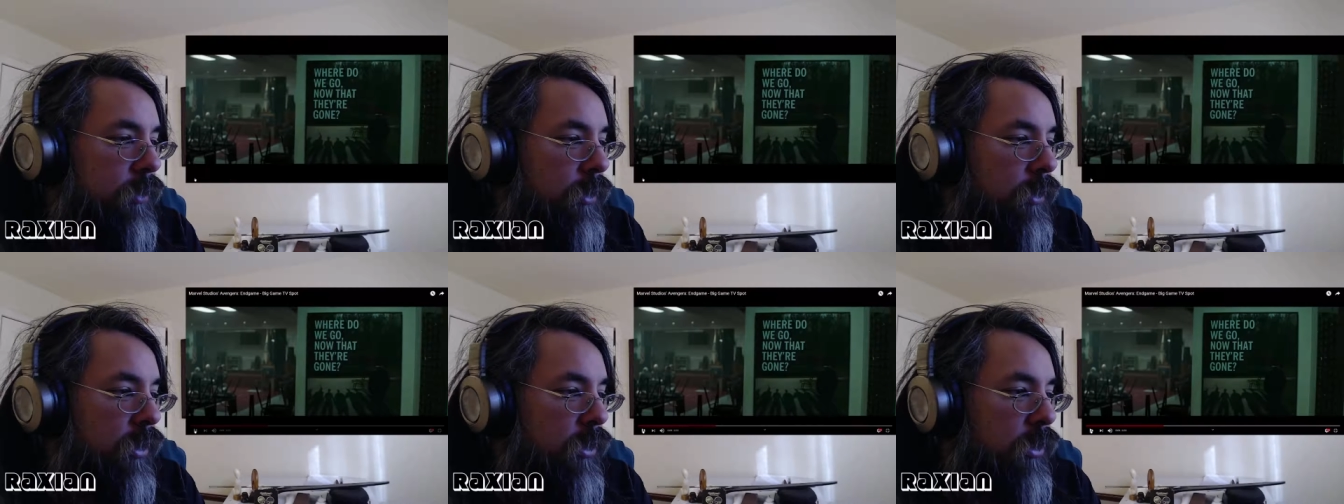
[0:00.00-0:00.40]

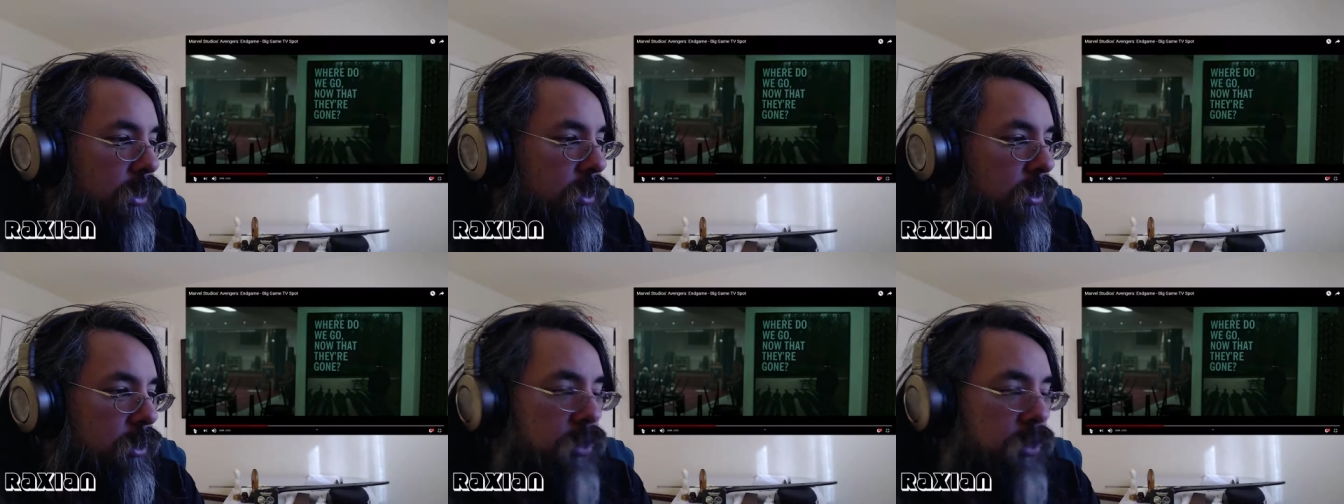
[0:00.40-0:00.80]
Move on.
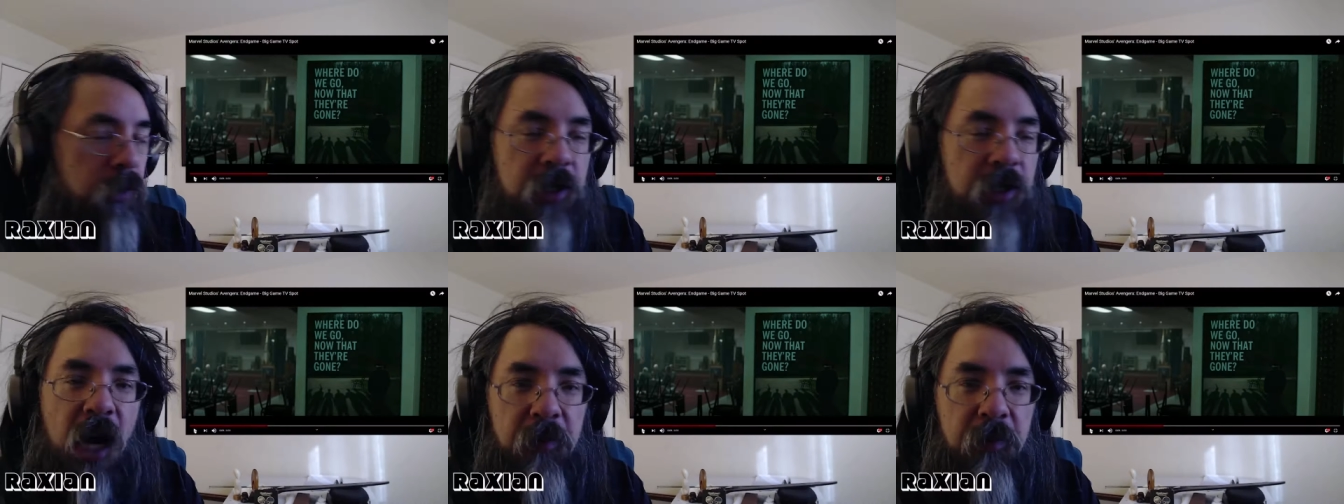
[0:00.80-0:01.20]
So
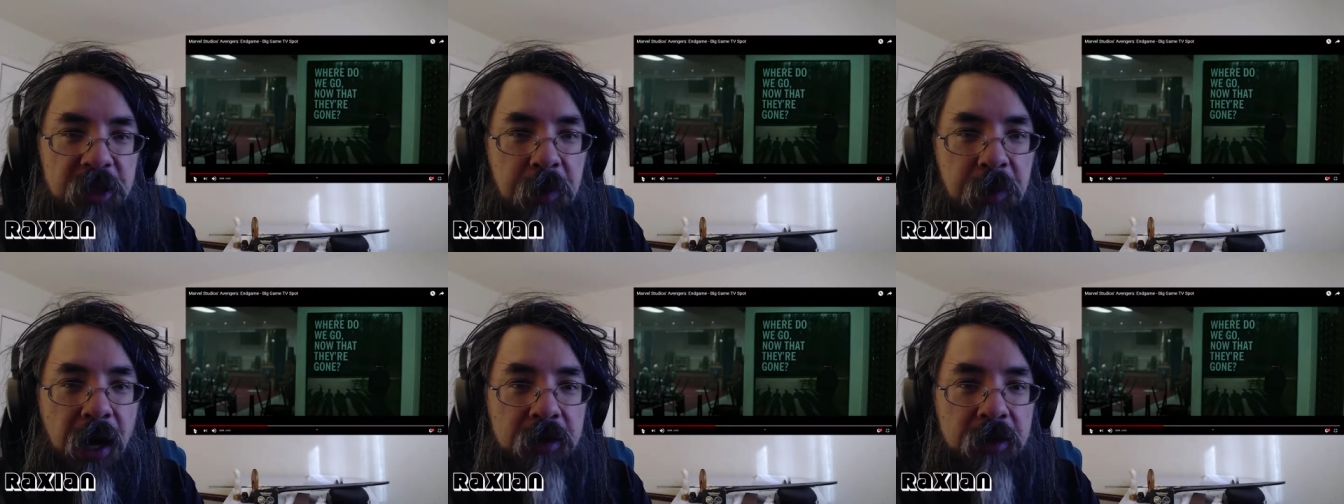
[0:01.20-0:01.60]
time has
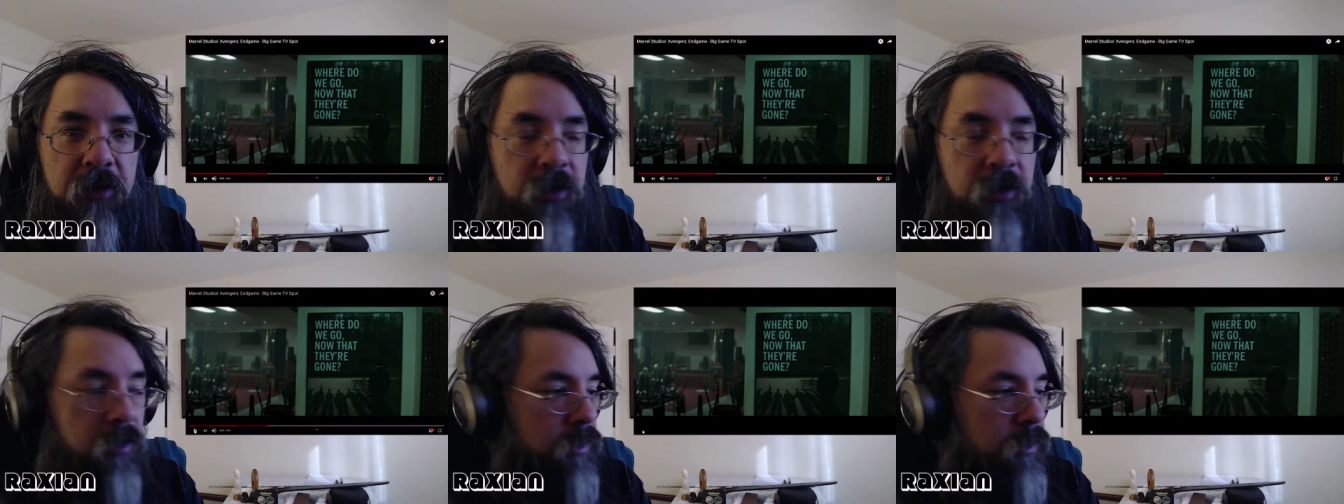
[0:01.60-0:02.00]
passed.
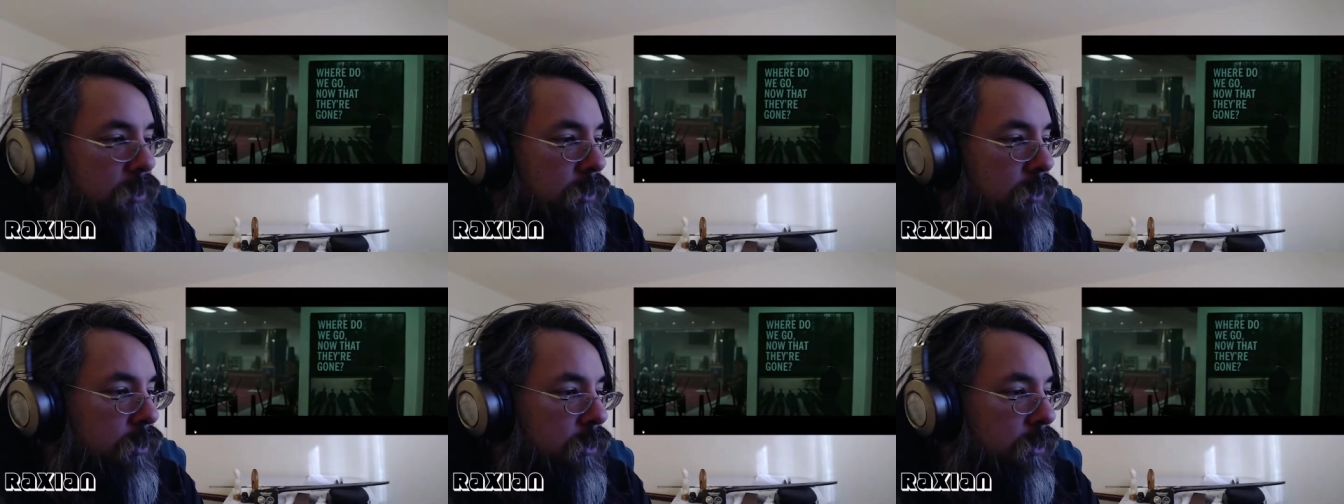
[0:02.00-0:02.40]

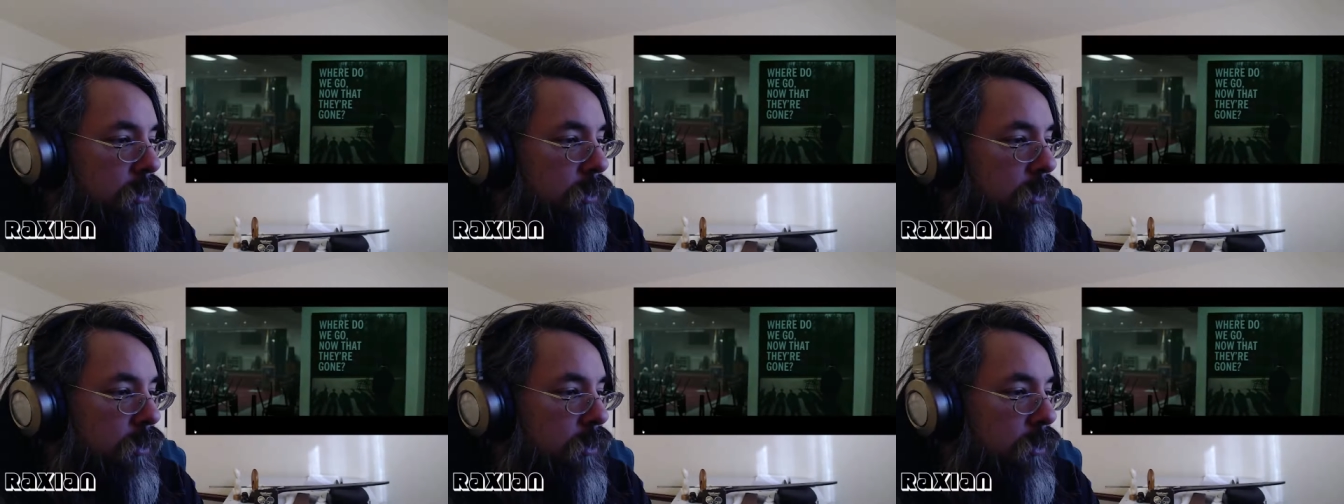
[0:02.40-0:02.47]
On.